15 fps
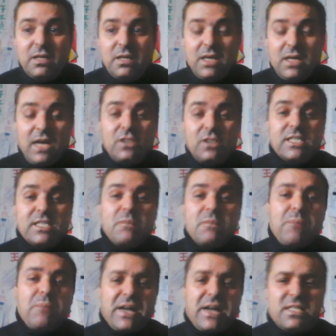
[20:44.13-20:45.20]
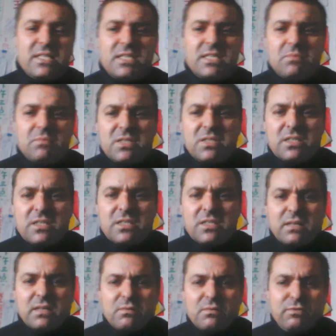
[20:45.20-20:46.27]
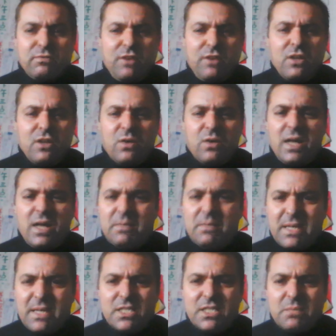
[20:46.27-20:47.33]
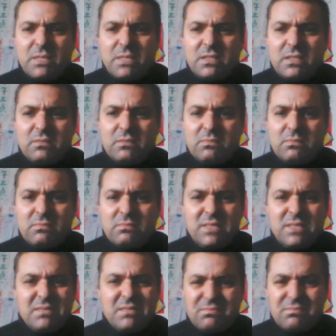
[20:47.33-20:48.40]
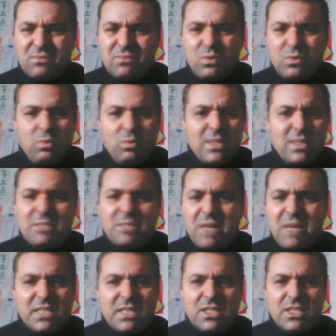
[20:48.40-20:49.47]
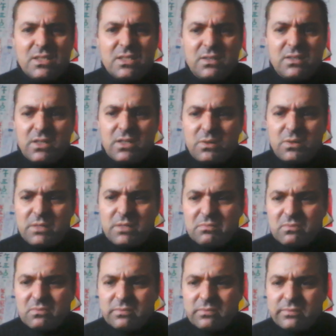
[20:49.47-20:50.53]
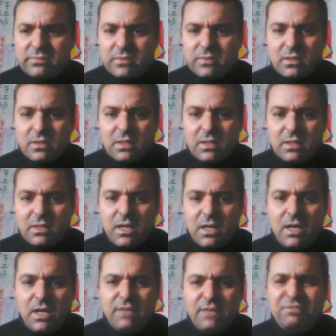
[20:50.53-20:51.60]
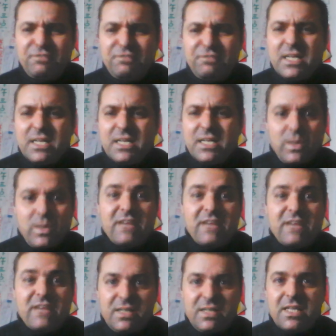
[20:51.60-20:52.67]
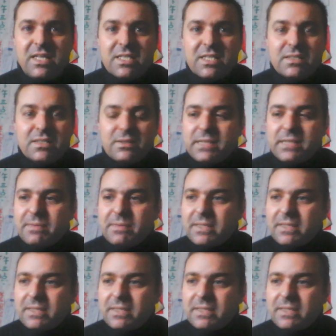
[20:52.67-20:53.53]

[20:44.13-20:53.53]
I know some parts seems follow animation, but wasn't much, you know. And a phoenix, why a phoenix? Come on.